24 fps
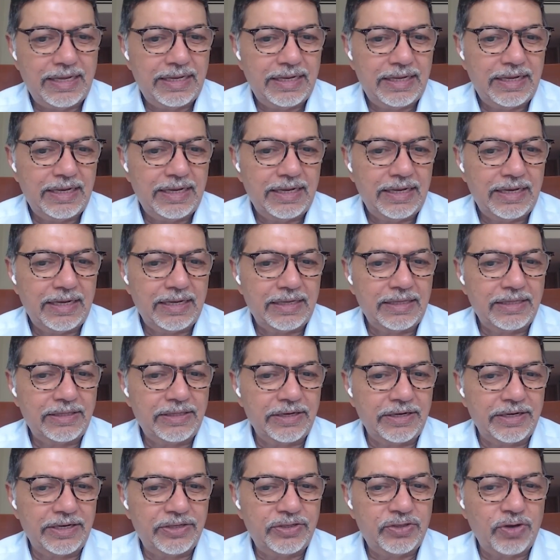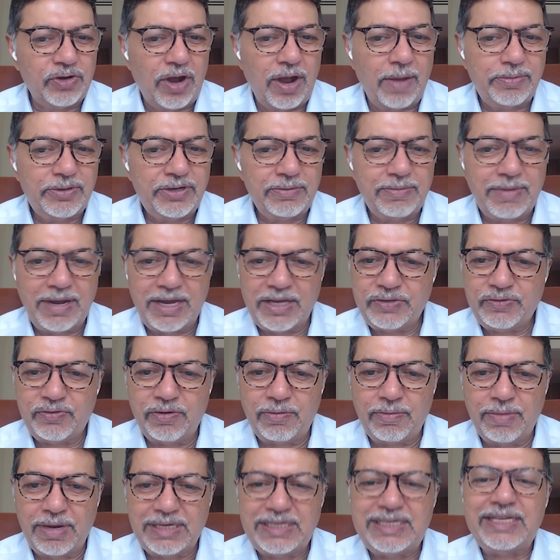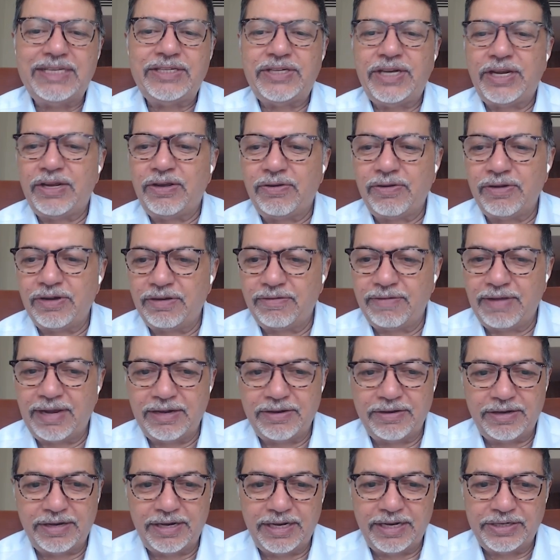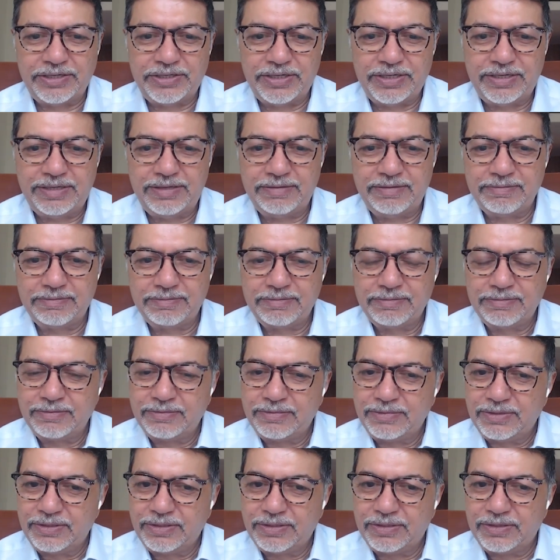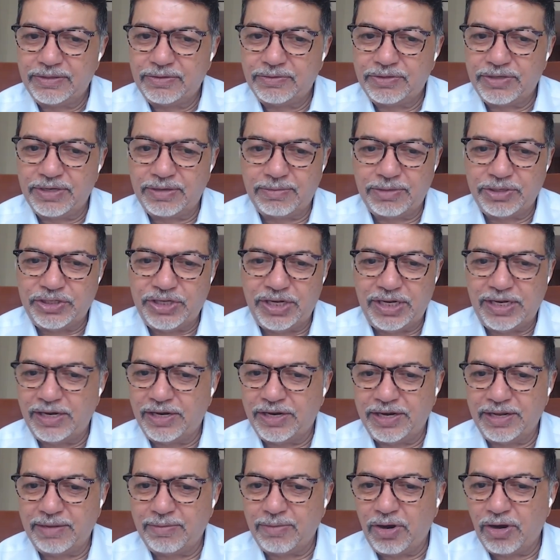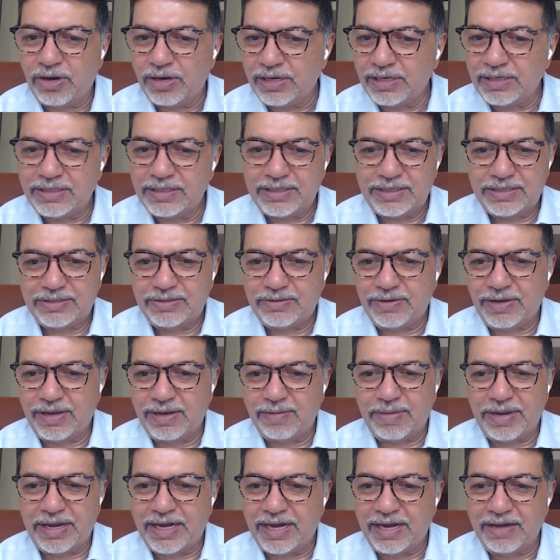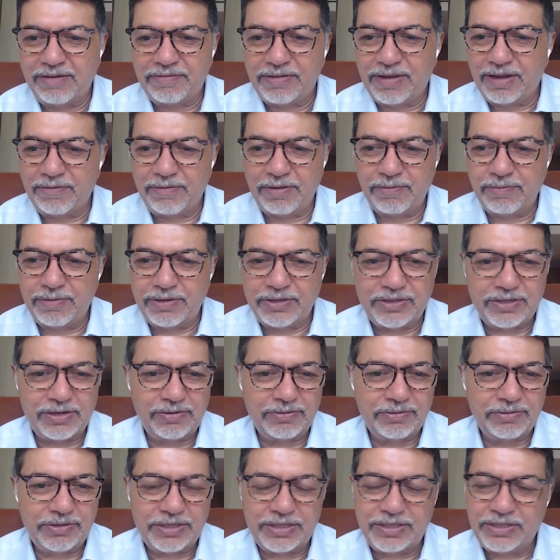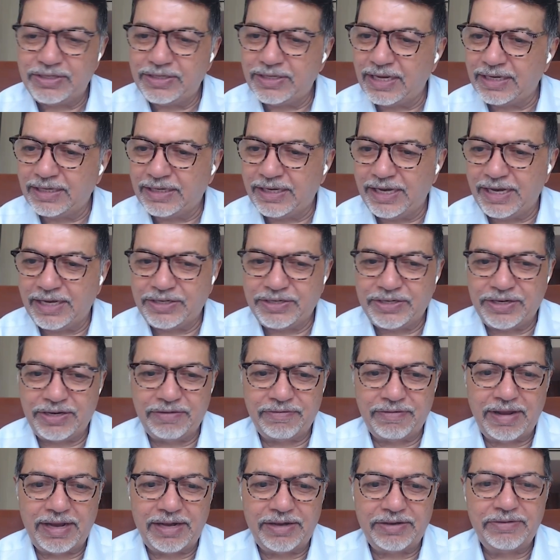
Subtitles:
The third is to optimize for multi-stakeholder value creation using machine learning models to help identify win-win solutions that create shared value.